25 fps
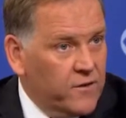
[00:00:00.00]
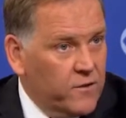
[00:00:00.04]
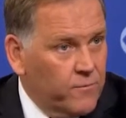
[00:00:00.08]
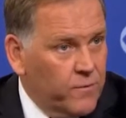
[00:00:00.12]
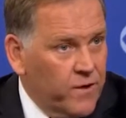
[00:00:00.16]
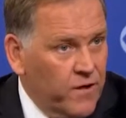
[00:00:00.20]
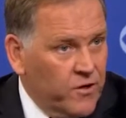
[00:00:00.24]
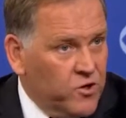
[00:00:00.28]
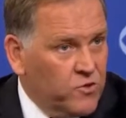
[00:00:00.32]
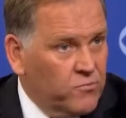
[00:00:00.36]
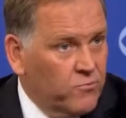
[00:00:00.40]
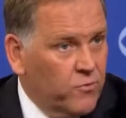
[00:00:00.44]

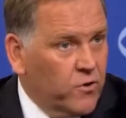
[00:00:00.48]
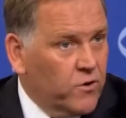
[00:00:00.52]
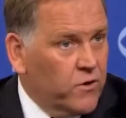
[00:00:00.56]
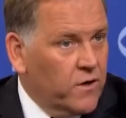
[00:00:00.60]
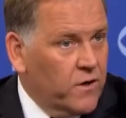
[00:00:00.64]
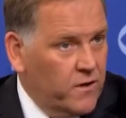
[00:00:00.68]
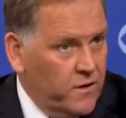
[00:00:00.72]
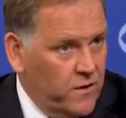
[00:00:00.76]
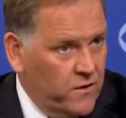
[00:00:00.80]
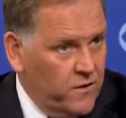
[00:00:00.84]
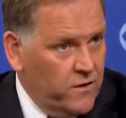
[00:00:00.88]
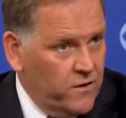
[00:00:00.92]

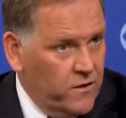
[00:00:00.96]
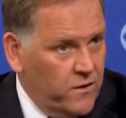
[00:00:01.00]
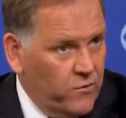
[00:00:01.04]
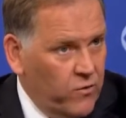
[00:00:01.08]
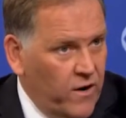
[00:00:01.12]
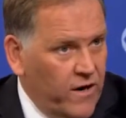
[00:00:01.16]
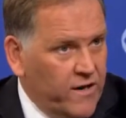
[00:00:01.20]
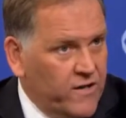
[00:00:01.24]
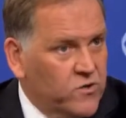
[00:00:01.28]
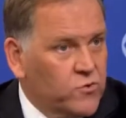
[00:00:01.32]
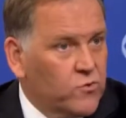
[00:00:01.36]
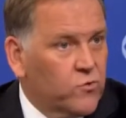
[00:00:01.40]
the
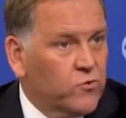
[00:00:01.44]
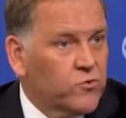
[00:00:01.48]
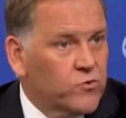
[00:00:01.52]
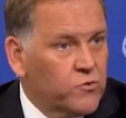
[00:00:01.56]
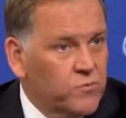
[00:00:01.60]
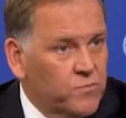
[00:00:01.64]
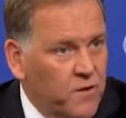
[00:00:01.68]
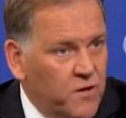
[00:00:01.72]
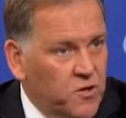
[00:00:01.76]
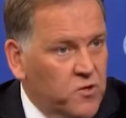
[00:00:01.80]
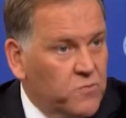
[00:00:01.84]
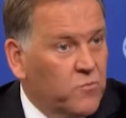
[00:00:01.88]
Iraqi soldiers,
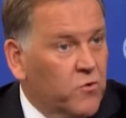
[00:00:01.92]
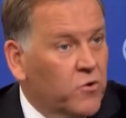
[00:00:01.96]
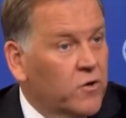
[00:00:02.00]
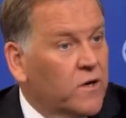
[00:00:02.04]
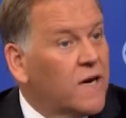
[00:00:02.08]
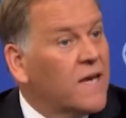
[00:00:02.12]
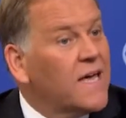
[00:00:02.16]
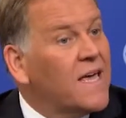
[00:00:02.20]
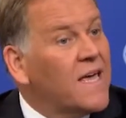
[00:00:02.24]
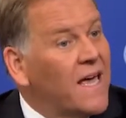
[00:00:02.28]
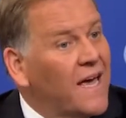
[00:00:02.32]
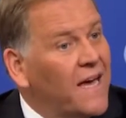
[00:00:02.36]

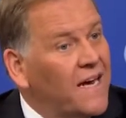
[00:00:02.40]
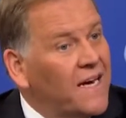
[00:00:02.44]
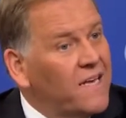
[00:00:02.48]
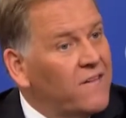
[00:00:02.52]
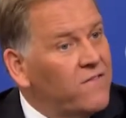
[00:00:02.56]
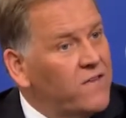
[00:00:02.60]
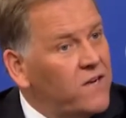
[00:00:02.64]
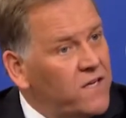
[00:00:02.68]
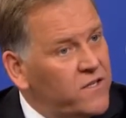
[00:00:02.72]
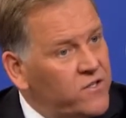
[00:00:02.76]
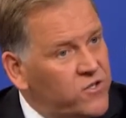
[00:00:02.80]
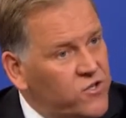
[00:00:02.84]
Peshmerga, and
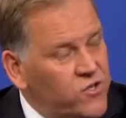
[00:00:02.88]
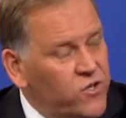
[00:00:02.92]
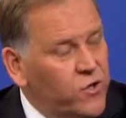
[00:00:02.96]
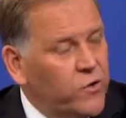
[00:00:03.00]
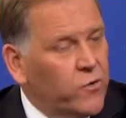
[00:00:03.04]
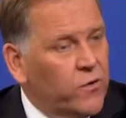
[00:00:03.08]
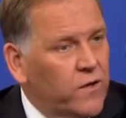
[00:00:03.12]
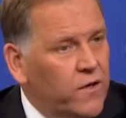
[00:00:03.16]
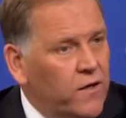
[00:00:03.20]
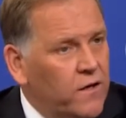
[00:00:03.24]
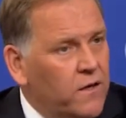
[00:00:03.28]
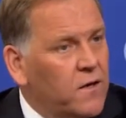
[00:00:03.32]
even in
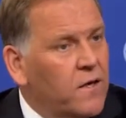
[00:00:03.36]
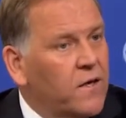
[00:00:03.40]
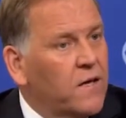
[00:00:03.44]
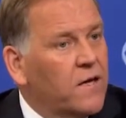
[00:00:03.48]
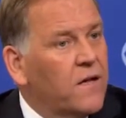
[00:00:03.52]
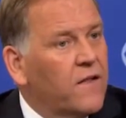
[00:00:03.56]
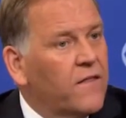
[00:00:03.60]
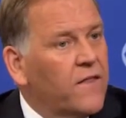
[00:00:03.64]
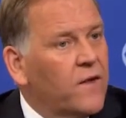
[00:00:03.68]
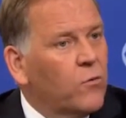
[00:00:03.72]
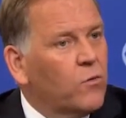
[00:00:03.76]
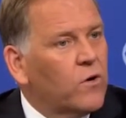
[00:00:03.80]
Syria,
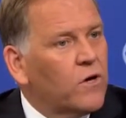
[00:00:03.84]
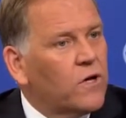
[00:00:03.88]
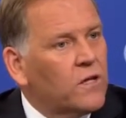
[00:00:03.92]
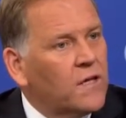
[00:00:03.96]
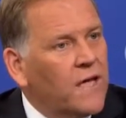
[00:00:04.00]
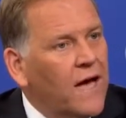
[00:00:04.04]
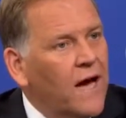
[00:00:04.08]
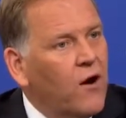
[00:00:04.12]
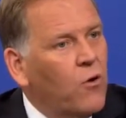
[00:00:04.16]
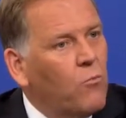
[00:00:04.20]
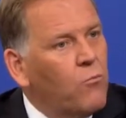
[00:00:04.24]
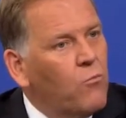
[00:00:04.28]
that would
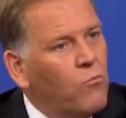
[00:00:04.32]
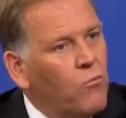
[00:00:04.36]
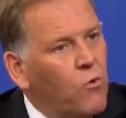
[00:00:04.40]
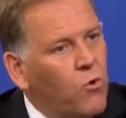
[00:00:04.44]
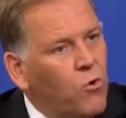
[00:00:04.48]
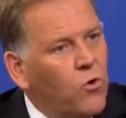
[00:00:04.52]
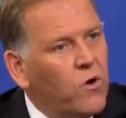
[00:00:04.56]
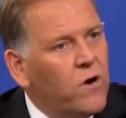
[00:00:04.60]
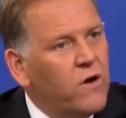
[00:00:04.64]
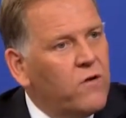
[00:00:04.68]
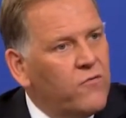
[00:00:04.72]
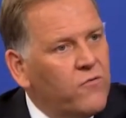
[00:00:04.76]
allow
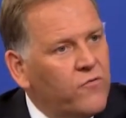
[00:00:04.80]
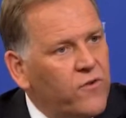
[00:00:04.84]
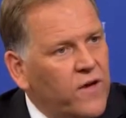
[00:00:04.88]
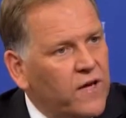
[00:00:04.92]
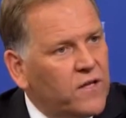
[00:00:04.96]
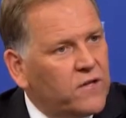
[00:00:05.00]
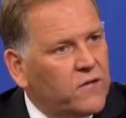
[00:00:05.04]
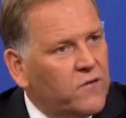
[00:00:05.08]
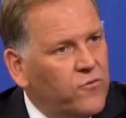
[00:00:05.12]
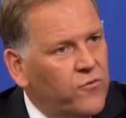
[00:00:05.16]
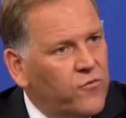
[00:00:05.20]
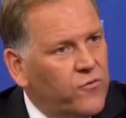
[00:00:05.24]
more
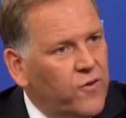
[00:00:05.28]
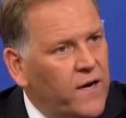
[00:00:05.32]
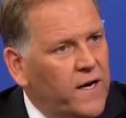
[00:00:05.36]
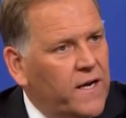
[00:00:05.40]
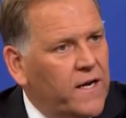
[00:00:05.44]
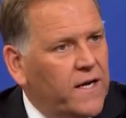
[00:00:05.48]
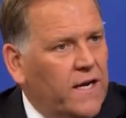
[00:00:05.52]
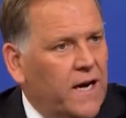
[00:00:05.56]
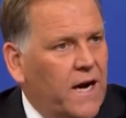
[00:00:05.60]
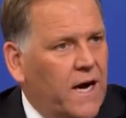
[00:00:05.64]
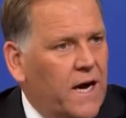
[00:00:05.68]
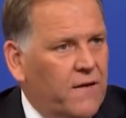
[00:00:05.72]
effective
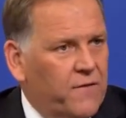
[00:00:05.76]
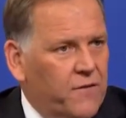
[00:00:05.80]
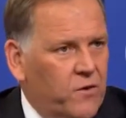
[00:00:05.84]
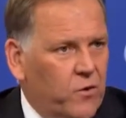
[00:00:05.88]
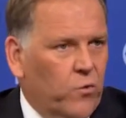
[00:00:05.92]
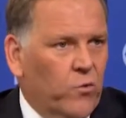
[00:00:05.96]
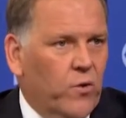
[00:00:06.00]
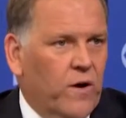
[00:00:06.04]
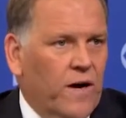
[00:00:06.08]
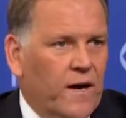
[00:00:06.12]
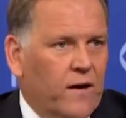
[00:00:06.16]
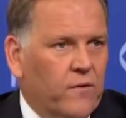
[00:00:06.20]
fighting on the
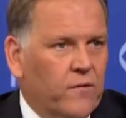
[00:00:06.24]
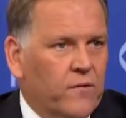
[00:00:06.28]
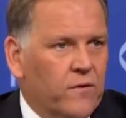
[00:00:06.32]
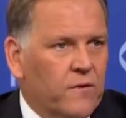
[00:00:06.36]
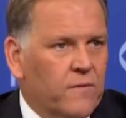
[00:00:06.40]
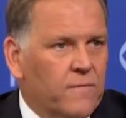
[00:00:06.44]
ground.